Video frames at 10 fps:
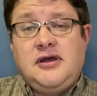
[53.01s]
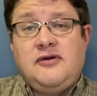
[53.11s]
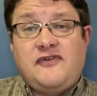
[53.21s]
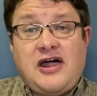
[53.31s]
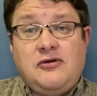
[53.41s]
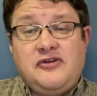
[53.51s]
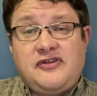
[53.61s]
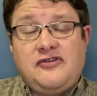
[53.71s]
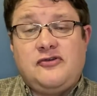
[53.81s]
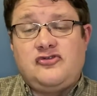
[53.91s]
follow us
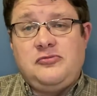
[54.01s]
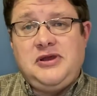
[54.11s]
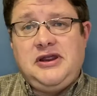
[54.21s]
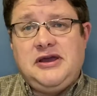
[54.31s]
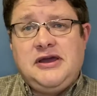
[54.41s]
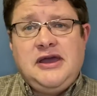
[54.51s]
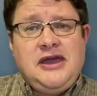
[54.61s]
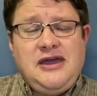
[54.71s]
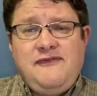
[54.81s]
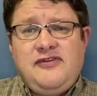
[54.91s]
on social media,
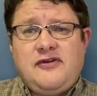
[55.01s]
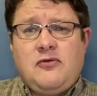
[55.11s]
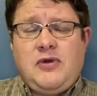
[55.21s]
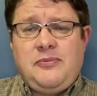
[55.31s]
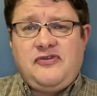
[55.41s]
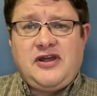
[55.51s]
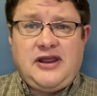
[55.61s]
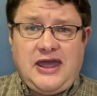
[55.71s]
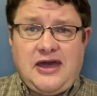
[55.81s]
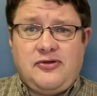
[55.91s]
and visit our
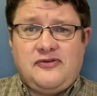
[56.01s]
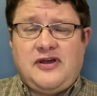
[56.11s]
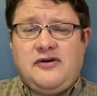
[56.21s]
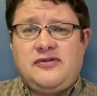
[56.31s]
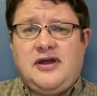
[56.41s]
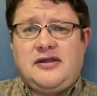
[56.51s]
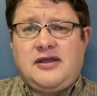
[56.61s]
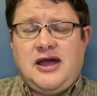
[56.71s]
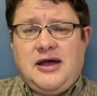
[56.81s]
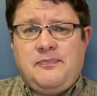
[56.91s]
website,
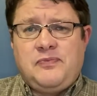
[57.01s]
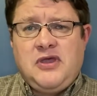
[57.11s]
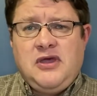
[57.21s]
athoshealth.com,